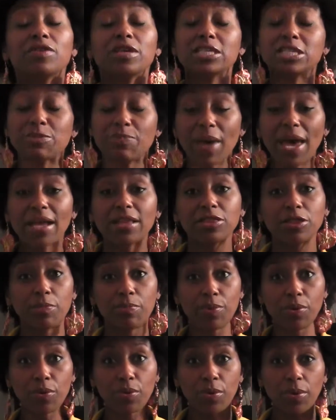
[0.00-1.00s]
respect the
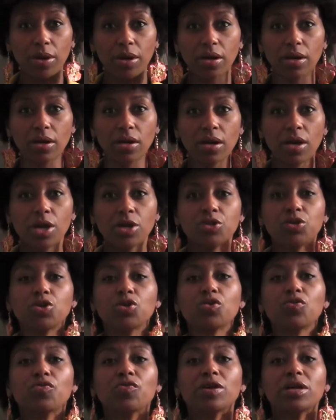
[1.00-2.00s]
poor? Do
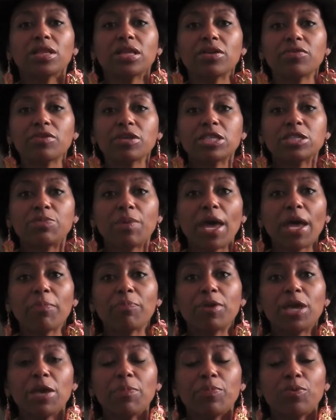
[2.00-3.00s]
you really
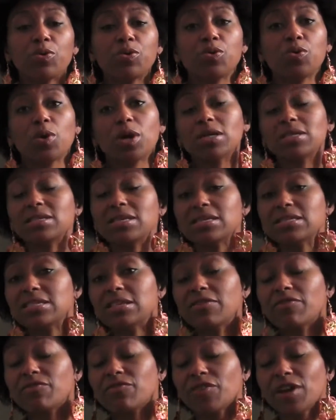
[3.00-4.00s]
respect people who are
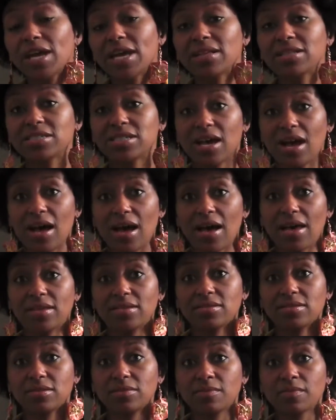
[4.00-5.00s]

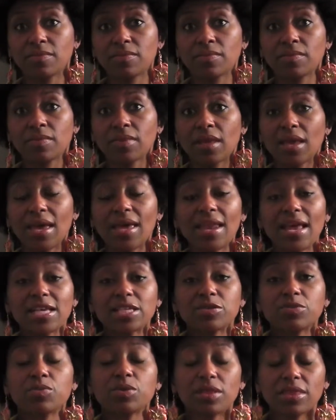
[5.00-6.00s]
disenfranchised? And
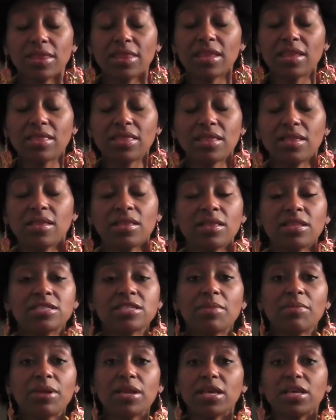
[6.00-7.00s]
as
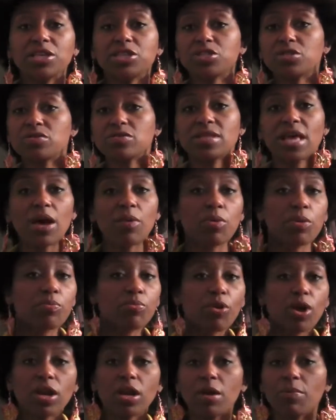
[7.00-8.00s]
some of the issues that were
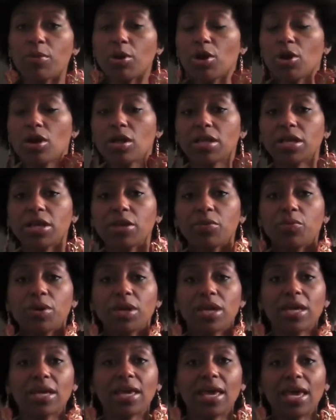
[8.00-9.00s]
brought up earlier
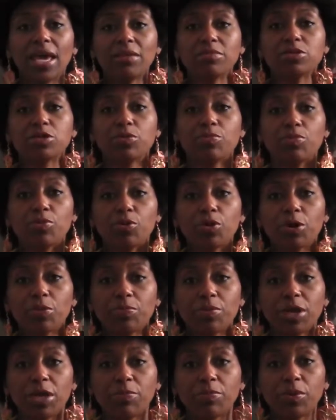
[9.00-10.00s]
when it came to poor
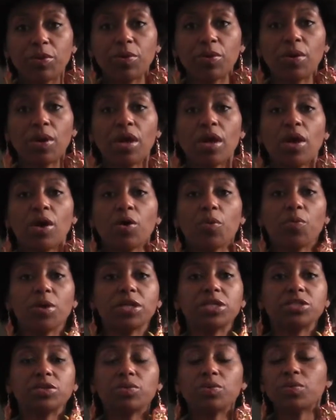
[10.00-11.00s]
people,
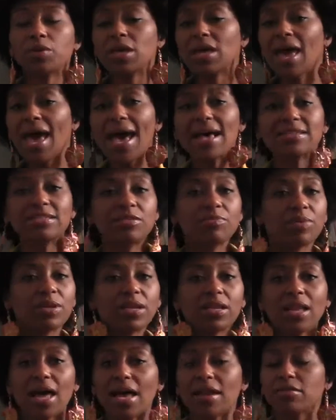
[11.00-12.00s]
which it hasn't been
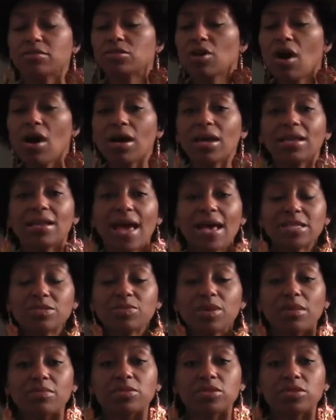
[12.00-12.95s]
a lot of talk, and that's